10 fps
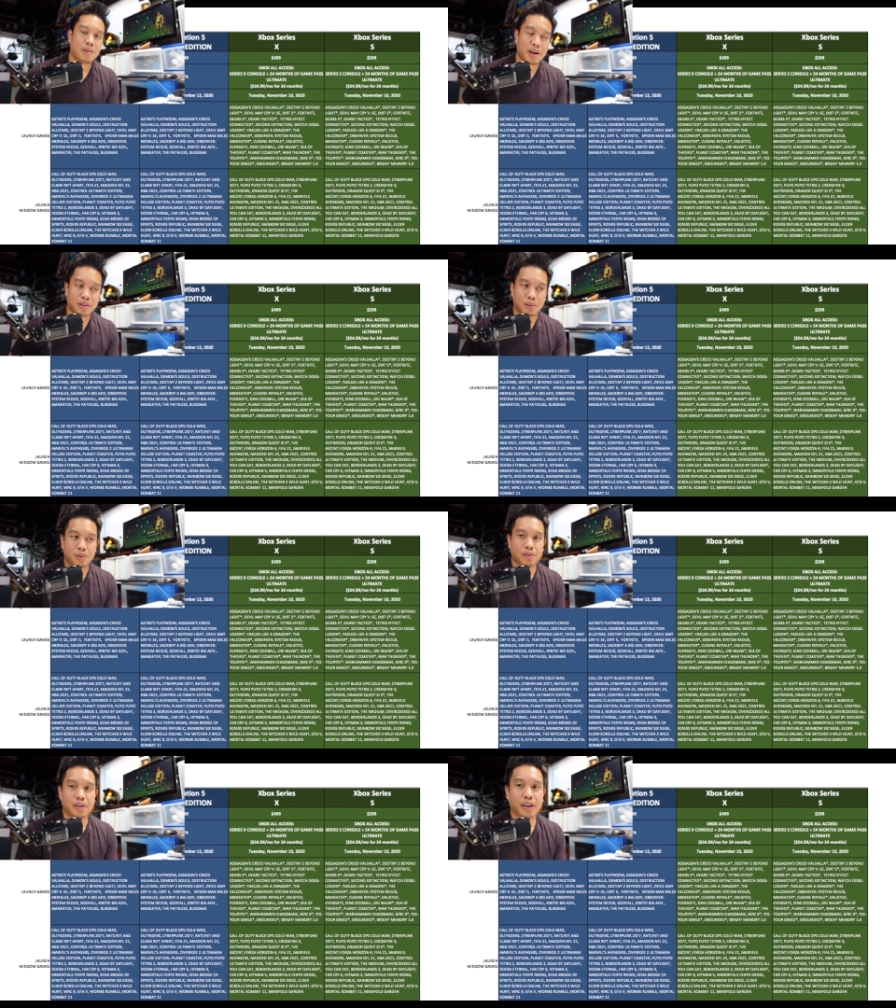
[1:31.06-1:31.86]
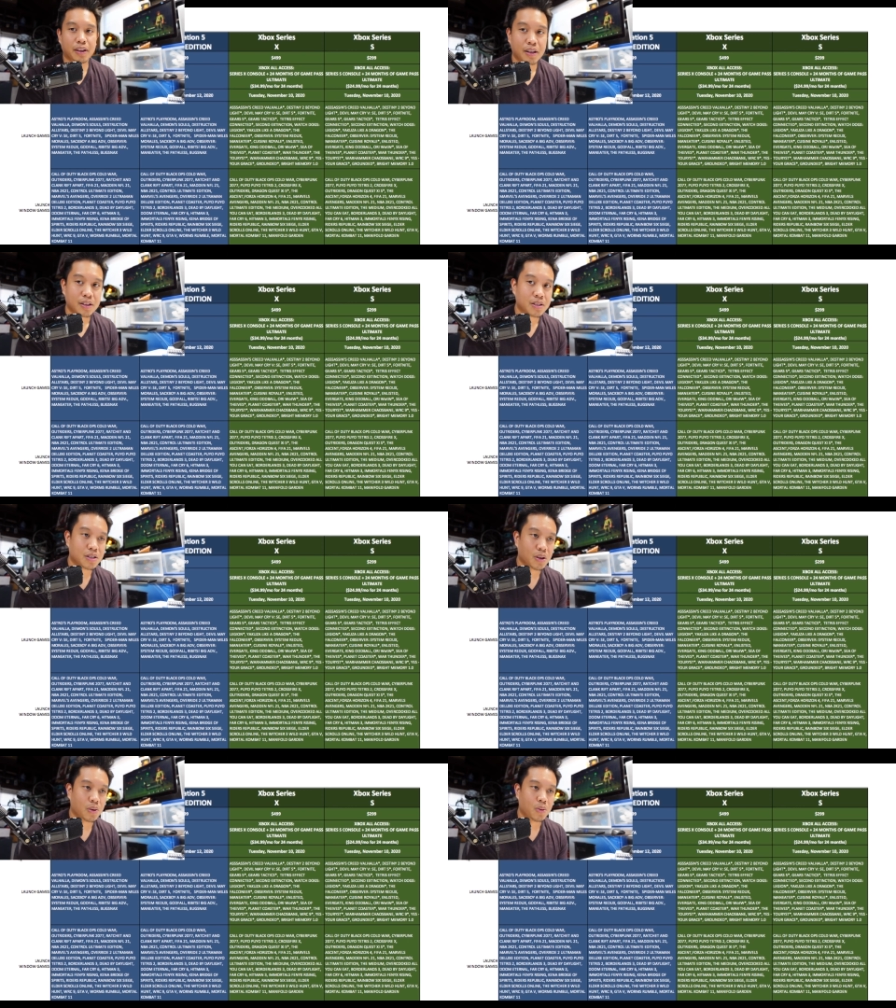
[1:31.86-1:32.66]
about the whole thing.
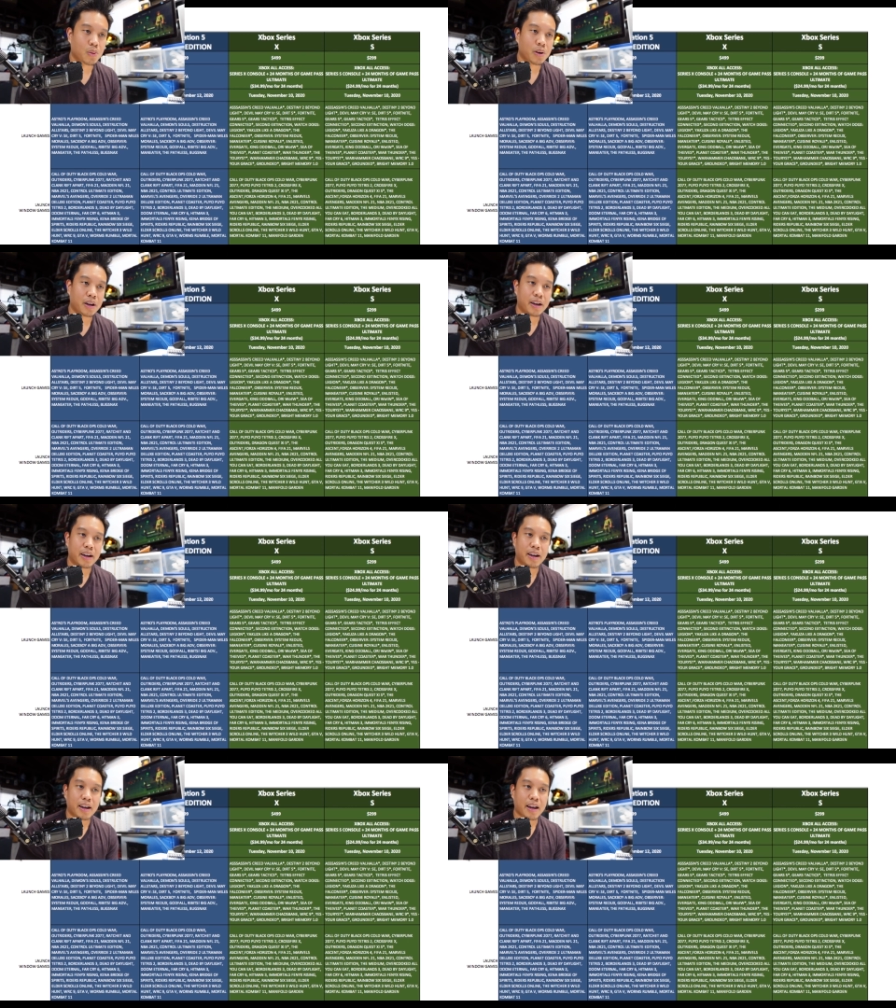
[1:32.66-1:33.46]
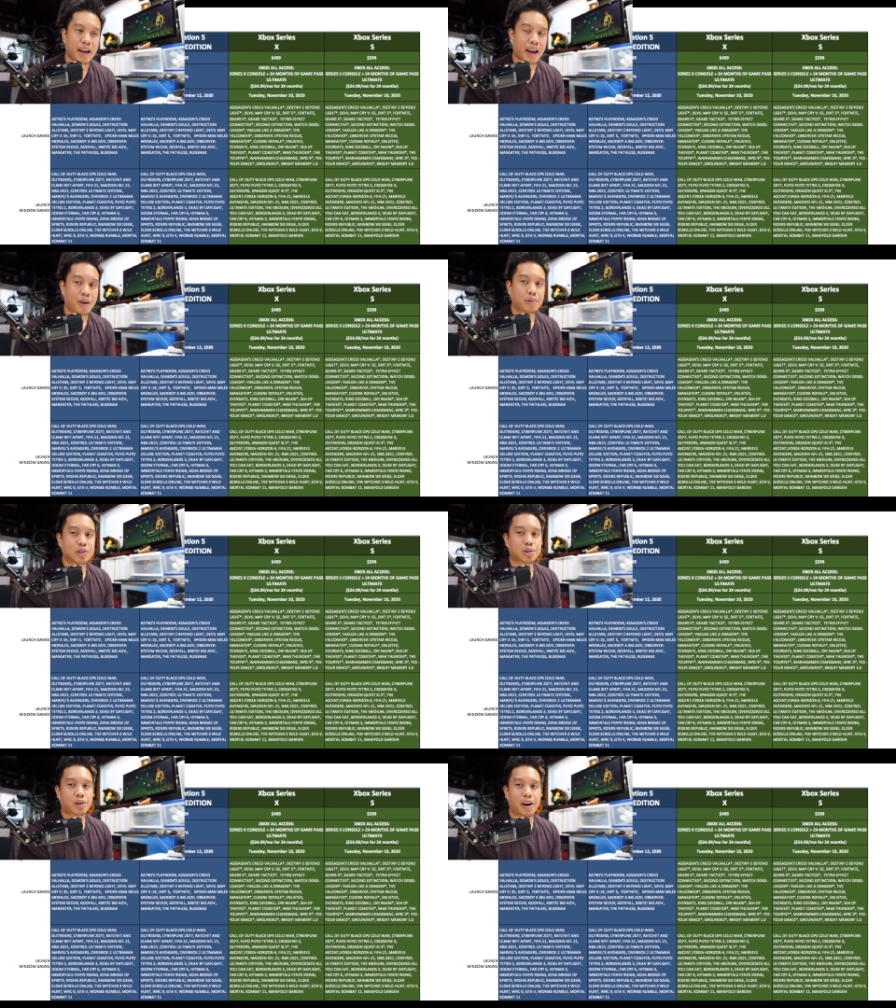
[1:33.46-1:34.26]
So I
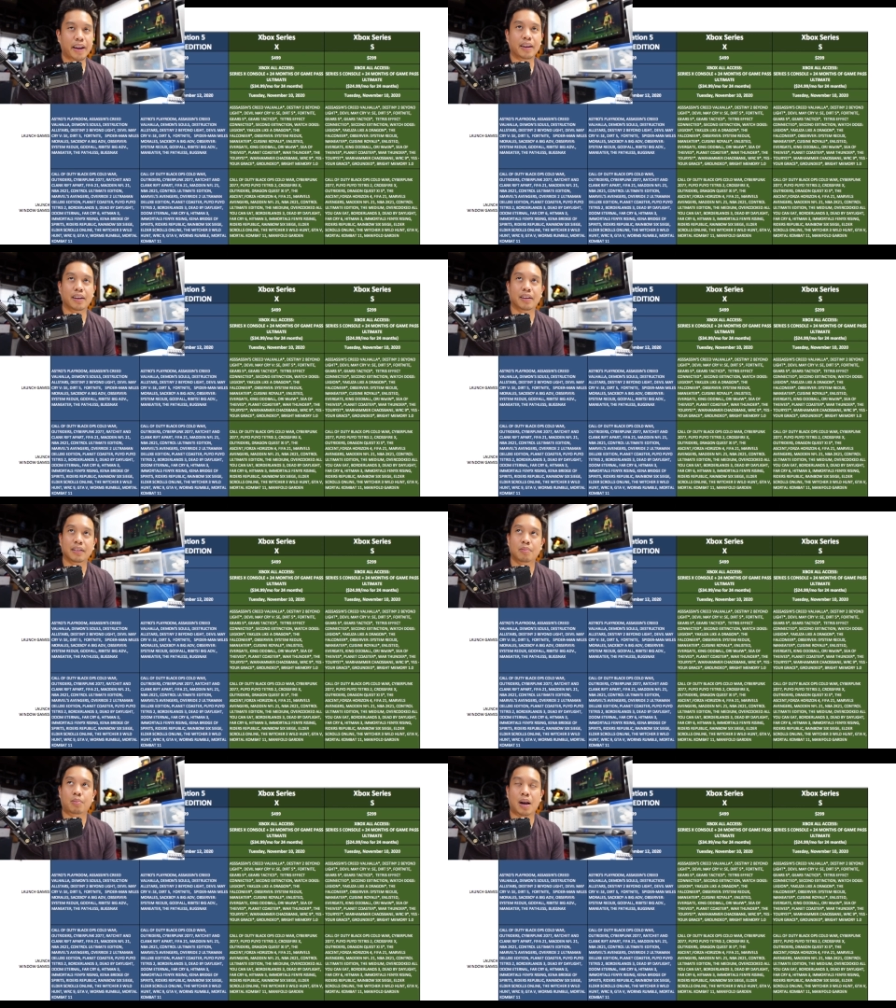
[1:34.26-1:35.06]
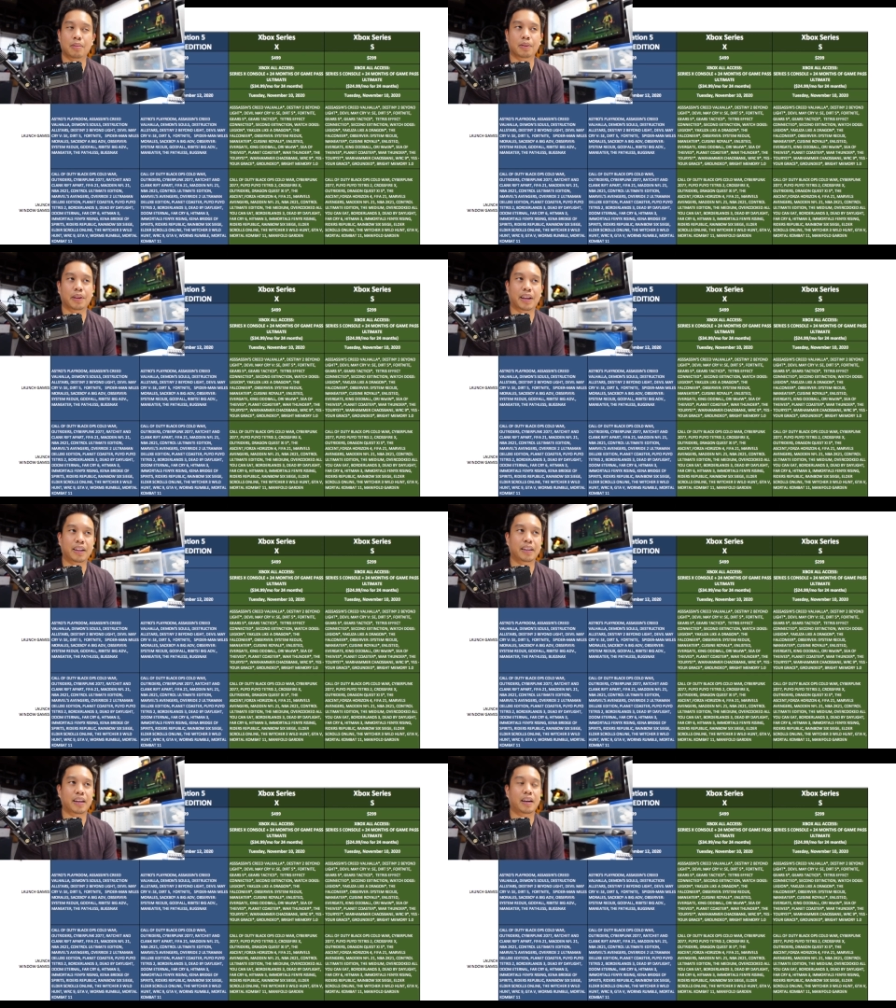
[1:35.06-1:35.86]
would try to probably
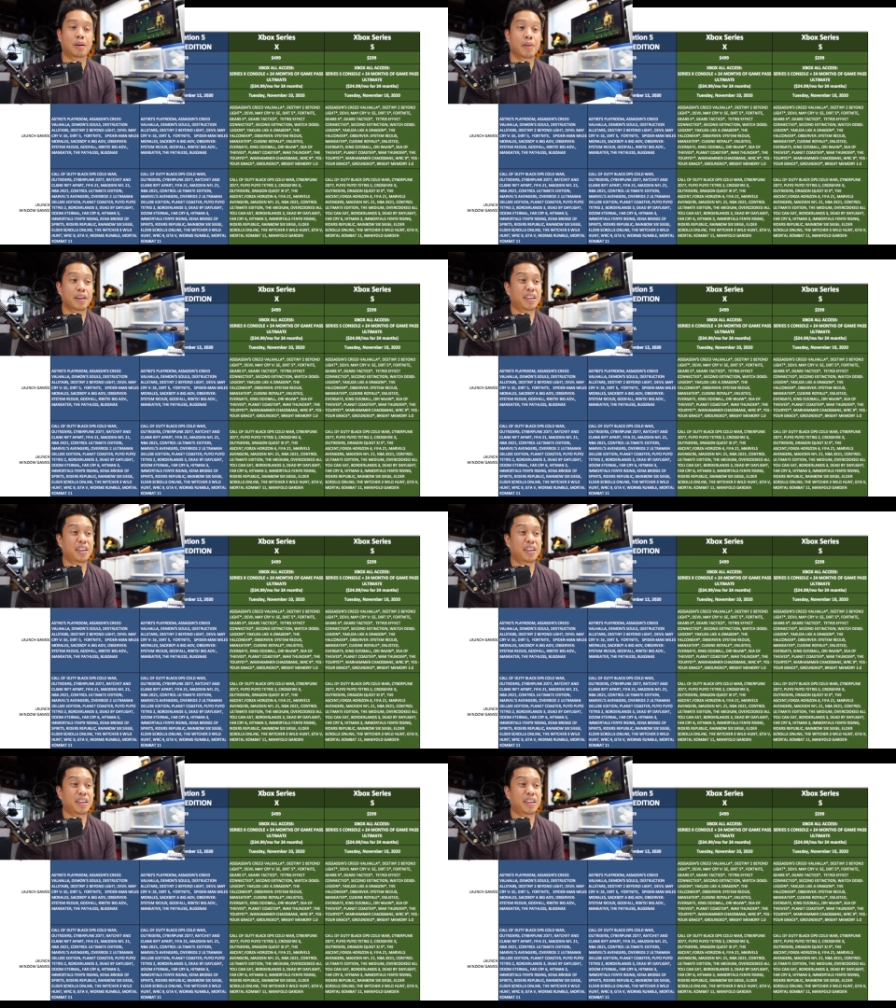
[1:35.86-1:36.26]
clean that up.